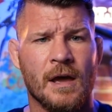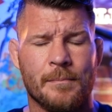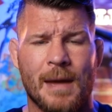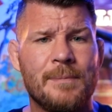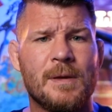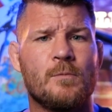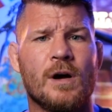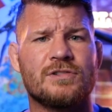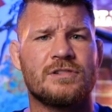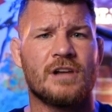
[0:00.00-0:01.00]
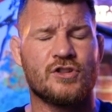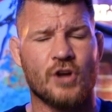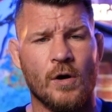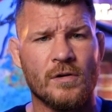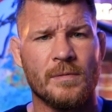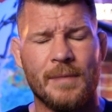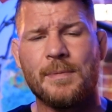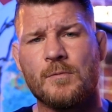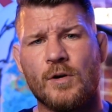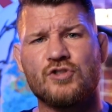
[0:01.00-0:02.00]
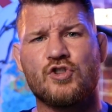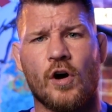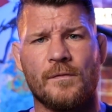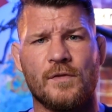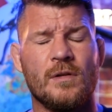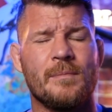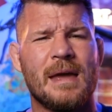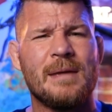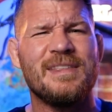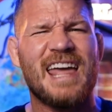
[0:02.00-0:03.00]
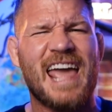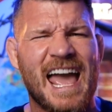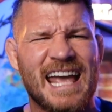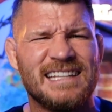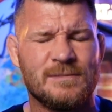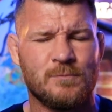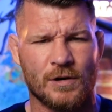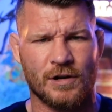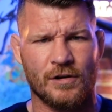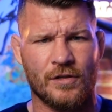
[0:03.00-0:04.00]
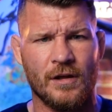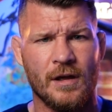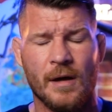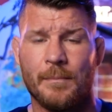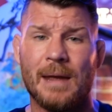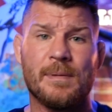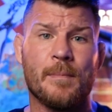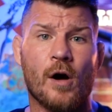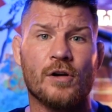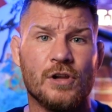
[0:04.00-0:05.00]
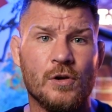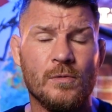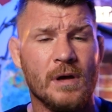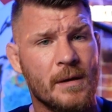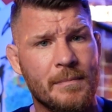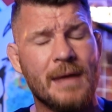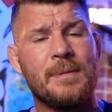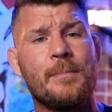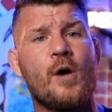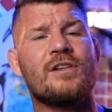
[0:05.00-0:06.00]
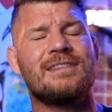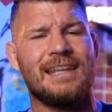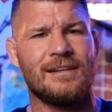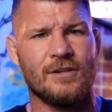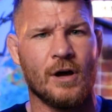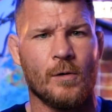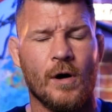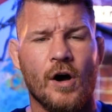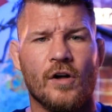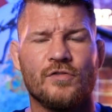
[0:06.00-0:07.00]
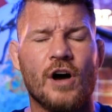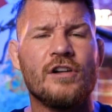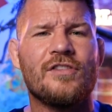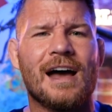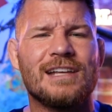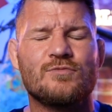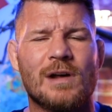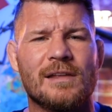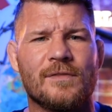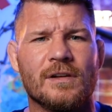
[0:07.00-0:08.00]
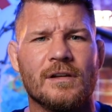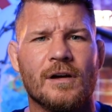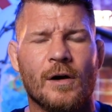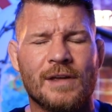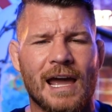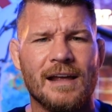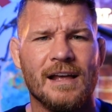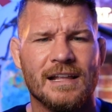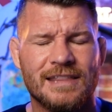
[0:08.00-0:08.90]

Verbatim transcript: Maybe it was a joke. Maybe it was jovial. Maybe they hated one another. Maybe Mark knew. Maybe Mark didn't know. None of that is relevant, okay?